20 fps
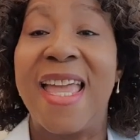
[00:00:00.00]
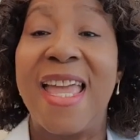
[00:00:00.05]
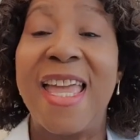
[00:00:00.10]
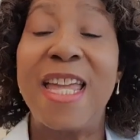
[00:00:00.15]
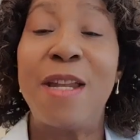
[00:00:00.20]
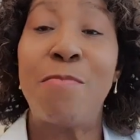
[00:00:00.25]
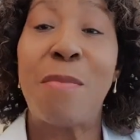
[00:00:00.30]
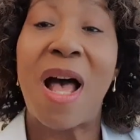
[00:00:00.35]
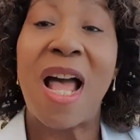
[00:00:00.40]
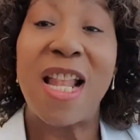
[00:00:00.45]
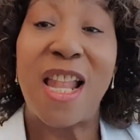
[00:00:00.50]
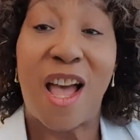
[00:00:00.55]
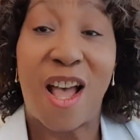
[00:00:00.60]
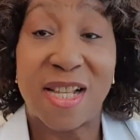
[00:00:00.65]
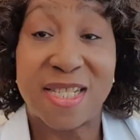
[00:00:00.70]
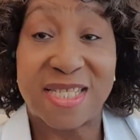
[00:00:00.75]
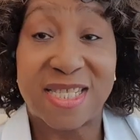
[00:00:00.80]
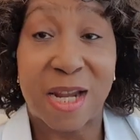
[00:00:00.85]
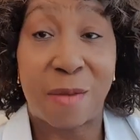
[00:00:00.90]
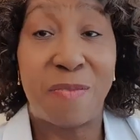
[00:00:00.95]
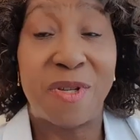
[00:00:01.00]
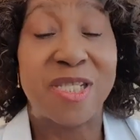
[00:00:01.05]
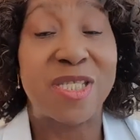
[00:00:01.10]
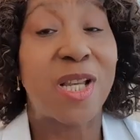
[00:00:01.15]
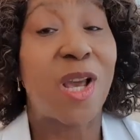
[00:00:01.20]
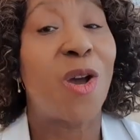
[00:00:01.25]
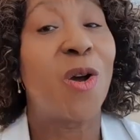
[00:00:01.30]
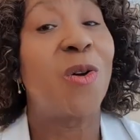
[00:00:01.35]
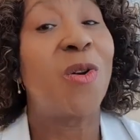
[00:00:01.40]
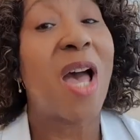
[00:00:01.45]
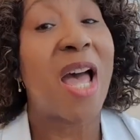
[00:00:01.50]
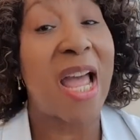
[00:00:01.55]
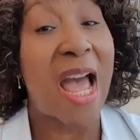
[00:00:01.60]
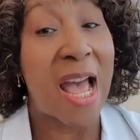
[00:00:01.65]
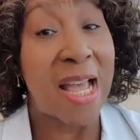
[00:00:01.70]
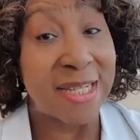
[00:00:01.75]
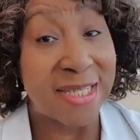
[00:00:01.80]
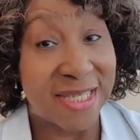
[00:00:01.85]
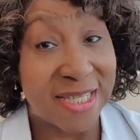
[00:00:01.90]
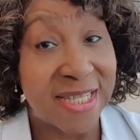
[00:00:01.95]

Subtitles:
In my last episode, I